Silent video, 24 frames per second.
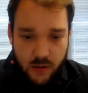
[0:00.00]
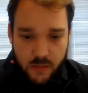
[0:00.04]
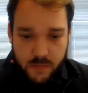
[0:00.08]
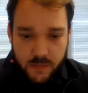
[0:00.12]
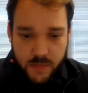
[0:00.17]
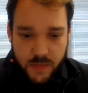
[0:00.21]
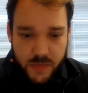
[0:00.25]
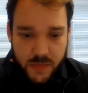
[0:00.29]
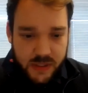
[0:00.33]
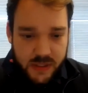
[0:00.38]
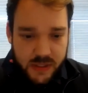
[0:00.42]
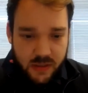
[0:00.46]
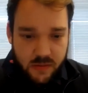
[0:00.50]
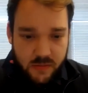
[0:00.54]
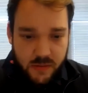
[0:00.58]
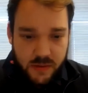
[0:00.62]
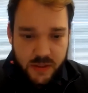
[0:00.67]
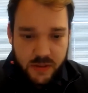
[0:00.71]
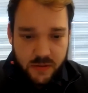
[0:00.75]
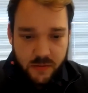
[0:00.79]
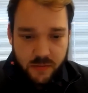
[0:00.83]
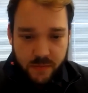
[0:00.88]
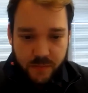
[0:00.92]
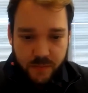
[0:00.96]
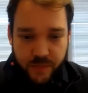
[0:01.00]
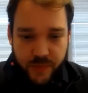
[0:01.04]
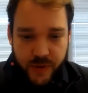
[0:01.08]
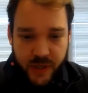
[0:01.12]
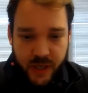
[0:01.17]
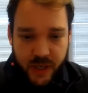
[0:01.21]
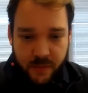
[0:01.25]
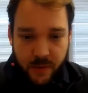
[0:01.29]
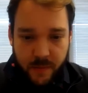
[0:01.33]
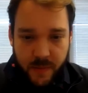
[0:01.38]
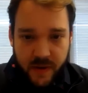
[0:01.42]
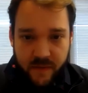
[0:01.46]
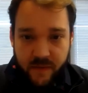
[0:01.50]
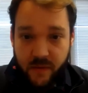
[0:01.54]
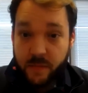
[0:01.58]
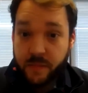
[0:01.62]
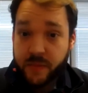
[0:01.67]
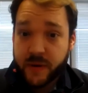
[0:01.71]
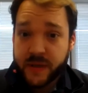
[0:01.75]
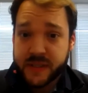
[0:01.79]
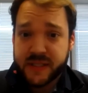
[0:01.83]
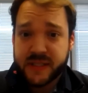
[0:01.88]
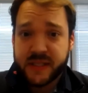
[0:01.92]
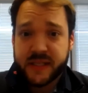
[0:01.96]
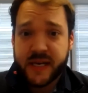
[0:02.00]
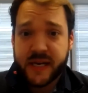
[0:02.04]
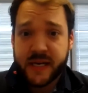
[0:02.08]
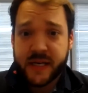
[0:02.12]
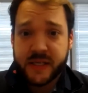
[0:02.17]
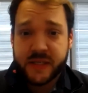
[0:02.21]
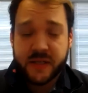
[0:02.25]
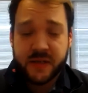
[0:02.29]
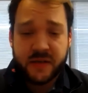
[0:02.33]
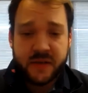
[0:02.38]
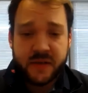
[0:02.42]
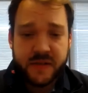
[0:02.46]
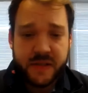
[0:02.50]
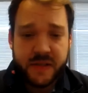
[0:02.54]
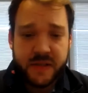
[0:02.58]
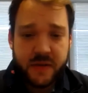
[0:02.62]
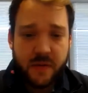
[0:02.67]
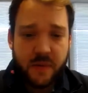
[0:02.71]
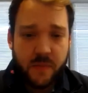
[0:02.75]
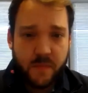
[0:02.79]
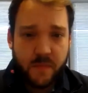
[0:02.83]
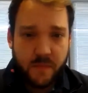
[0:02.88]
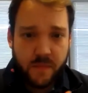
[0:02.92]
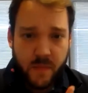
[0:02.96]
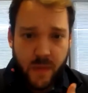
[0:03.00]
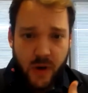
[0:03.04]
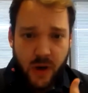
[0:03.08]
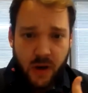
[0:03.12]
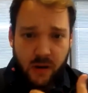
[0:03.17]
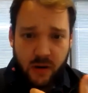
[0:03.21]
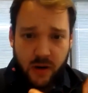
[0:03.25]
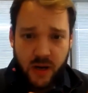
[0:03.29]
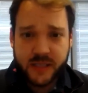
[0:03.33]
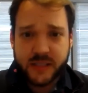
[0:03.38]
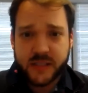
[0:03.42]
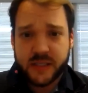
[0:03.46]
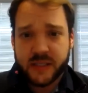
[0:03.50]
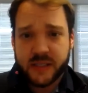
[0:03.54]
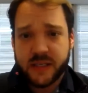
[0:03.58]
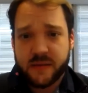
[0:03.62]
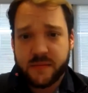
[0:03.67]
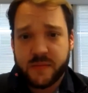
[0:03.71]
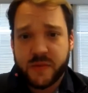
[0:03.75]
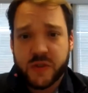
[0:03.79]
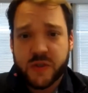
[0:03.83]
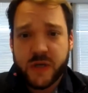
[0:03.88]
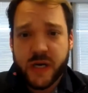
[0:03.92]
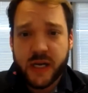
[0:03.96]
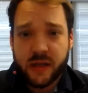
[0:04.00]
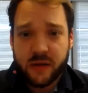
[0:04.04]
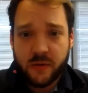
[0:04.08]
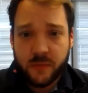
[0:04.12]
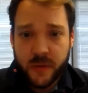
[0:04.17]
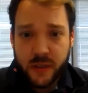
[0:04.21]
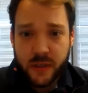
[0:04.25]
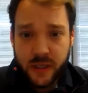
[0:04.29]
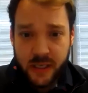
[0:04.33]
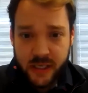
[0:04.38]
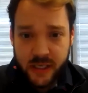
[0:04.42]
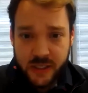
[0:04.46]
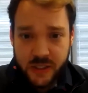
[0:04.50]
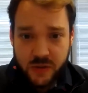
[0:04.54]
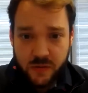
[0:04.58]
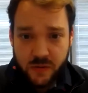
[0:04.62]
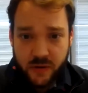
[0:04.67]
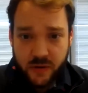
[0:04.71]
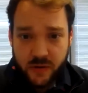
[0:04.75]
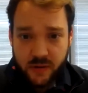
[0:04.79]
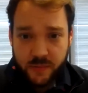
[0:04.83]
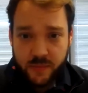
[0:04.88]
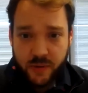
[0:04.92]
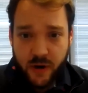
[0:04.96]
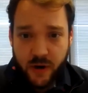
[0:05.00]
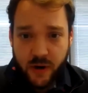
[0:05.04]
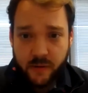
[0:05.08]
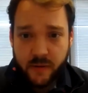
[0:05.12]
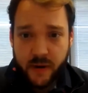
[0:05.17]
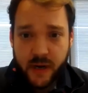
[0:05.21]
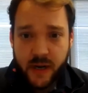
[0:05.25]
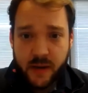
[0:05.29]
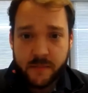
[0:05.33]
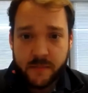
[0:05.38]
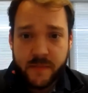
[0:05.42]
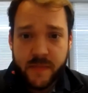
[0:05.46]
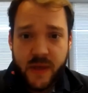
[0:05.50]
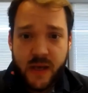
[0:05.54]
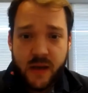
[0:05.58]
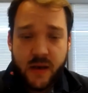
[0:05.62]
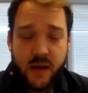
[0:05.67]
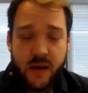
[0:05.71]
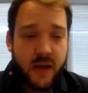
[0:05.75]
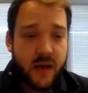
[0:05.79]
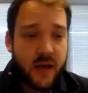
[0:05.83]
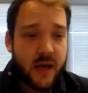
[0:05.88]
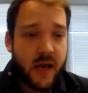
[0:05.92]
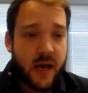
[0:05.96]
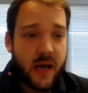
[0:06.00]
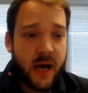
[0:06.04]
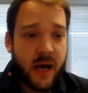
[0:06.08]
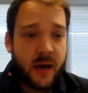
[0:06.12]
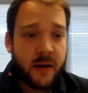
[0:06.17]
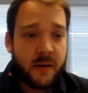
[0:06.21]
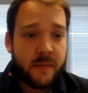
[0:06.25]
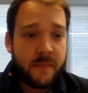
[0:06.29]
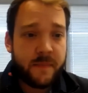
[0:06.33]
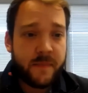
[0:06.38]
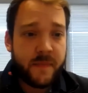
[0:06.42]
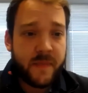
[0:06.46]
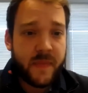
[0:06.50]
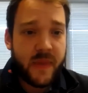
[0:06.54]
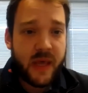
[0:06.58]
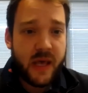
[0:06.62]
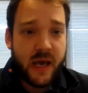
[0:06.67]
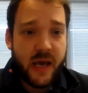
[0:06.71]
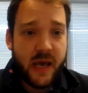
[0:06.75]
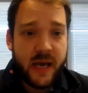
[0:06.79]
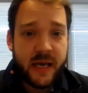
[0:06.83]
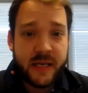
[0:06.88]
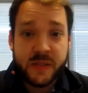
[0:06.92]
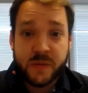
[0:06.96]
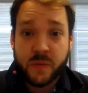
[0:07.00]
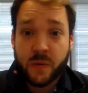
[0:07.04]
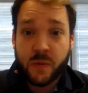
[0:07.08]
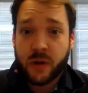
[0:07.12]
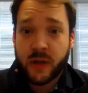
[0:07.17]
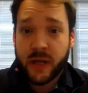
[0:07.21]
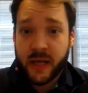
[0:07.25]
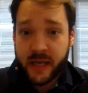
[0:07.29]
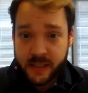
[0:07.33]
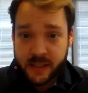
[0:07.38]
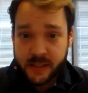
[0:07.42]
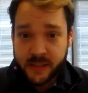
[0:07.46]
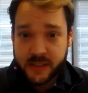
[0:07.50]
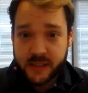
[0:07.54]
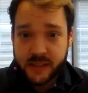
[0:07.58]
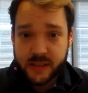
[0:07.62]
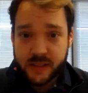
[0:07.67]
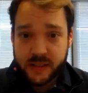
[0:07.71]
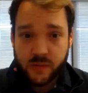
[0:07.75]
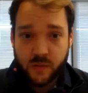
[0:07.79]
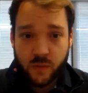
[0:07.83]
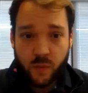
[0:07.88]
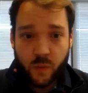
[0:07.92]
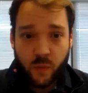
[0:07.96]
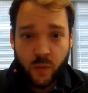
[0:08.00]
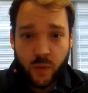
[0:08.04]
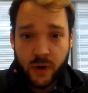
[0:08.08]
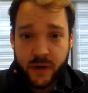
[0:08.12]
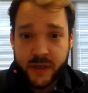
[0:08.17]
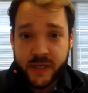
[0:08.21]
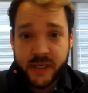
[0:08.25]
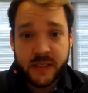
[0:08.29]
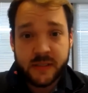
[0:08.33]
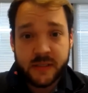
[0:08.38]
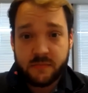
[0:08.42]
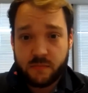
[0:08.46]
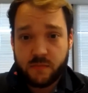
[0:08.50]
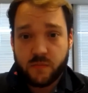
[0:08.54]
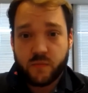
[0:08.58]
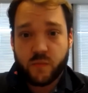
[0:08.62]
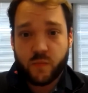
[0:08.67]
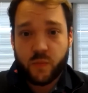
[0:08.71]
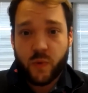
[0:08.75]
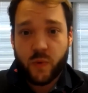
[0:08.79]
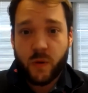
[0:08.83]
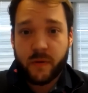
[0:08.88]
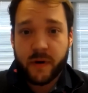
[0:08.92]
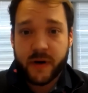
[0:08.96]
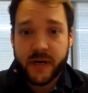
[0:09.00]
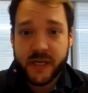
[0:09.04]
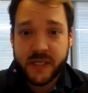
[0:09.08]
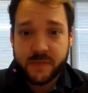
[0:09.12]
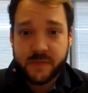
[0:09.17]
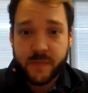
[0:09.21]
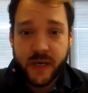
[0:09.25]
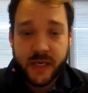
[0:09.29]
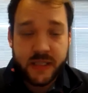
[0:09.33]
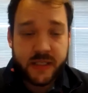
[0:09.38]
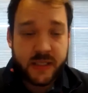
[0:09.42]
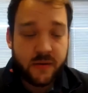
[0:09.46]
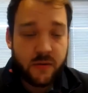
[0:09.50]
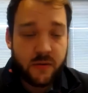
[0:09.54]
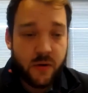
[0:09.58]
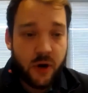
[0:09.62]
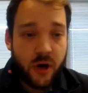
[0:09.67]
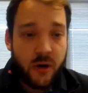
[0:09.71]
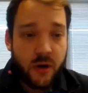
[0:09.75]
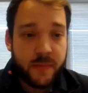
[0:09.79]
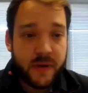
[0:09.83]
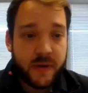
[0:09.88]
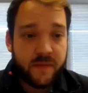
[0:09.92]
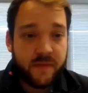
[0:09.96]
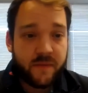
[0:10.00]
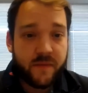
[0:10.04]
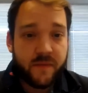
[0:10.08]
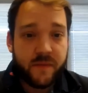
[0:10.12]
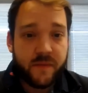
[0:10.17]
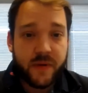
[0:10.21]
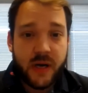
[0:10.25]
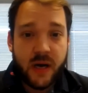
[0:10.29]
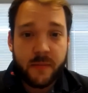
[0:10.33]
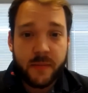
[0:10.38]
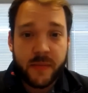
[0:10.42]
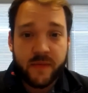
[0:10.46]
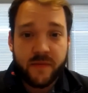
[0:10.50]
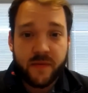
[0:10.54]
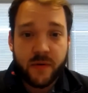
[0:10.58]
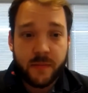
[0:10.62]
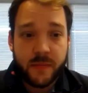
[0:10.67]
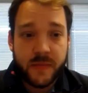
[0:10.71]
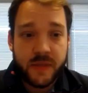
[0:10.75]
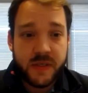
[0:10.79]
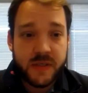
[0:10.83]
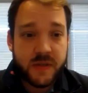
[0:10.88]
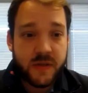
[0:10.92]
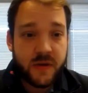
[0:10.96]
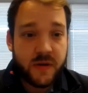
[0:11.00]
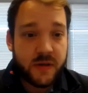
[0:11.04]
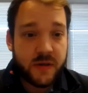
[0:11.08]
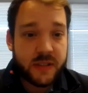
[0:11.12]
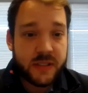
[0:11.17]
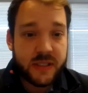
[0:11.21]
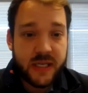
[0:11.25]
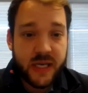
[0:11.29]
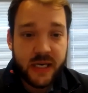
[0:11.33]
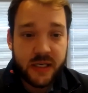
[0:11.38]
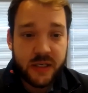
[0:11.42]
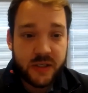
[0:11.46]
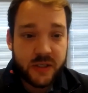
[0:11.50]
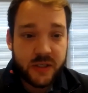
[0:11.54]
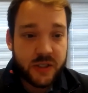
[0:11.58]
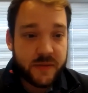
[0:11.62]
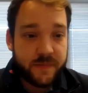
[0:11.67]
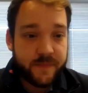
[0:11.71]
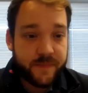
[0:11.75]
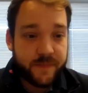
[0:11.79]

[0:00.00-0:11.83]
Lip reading: Just going to bring up a bit of a presentation because I'd like to demonstrate a little bit of the history of the program as well as what we're expecting or hoping coming from this third stage.